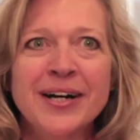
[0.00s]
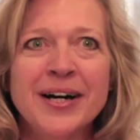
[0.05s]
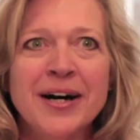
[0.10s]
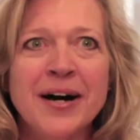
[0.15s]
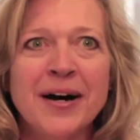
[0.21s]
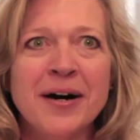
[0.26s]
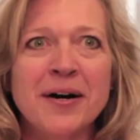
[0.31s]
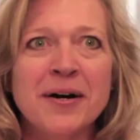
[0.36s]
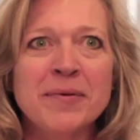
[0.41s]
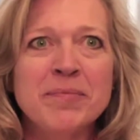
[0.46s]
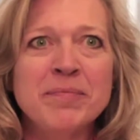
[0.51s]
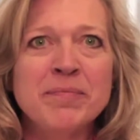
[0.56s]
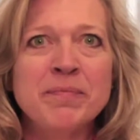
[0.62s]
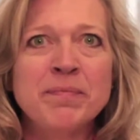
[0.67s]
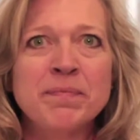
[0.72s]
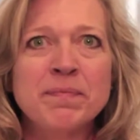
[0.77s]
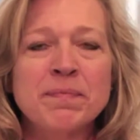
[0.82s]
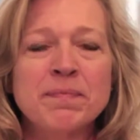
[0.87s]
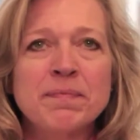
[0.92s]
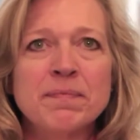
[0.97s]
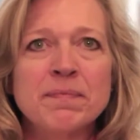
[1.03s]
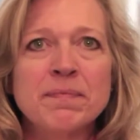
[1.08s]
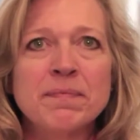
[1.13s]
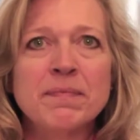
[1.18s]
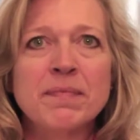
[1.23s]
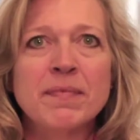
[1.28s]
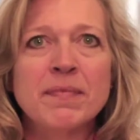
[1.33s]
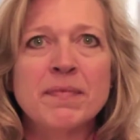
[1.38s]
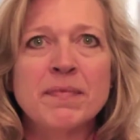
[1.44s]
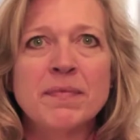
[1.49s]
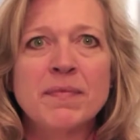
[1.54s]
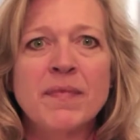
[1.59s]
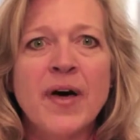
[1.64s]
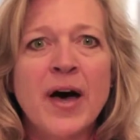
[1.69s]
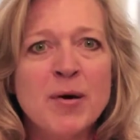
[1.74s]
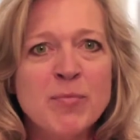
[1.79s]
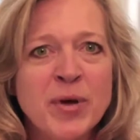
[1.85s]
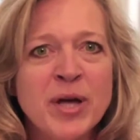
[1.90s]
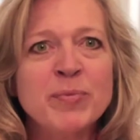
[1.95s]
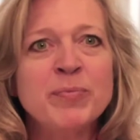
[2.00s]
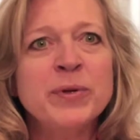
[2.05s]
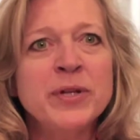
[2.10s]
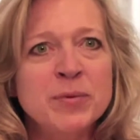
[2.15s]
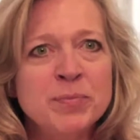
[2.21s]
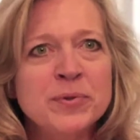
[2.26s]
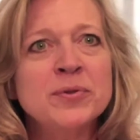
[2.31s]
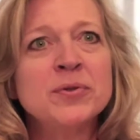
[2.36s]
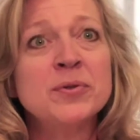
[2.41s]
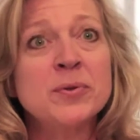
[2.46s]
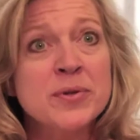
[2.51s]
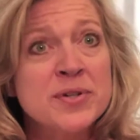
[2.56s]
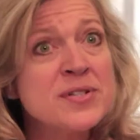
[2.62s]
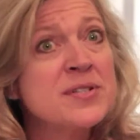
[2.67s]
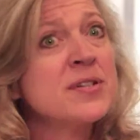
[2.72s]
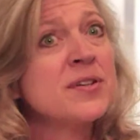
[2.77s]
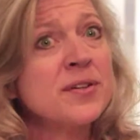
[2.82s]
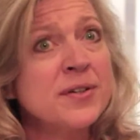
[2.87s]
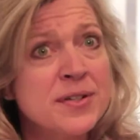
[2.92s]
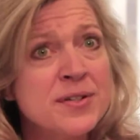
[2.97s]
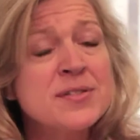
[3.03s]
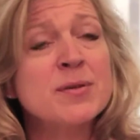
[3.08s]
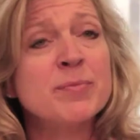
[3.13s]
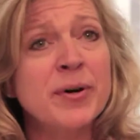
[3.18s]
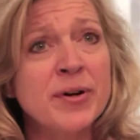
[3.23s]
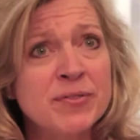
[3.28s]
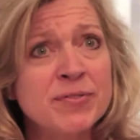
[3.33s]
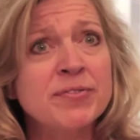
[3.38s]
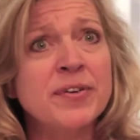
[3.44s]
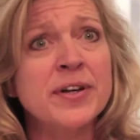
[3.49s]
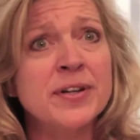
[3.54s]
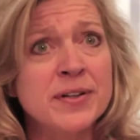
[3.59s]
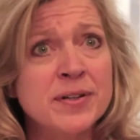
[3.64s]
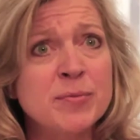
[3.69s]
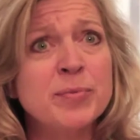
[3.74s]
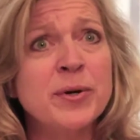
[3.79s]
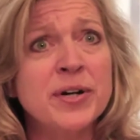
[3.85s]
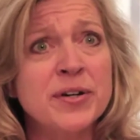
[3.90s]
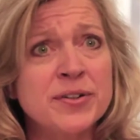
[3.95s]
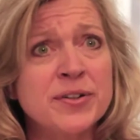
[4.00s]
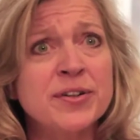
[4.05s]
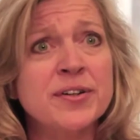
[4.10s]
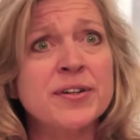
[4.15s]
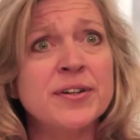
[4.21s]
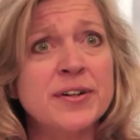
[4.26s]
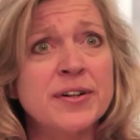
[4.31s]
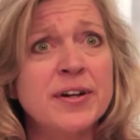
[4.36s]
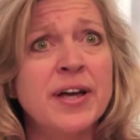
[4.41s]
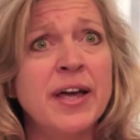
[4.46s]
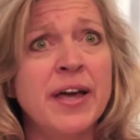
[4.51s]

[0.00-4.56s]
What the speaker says: I met people who were serious about finding a partner,